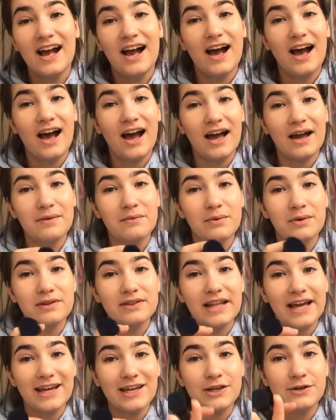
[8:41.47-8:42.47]
I will
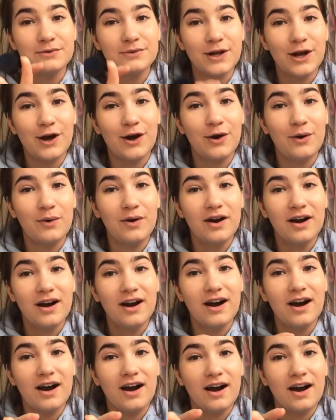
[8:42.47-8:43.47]
let you know
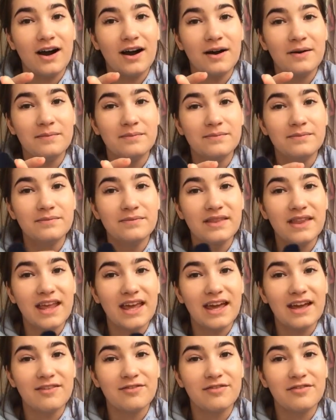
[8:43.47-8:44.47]

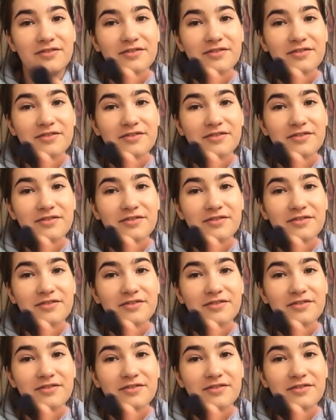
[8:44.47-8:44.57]
if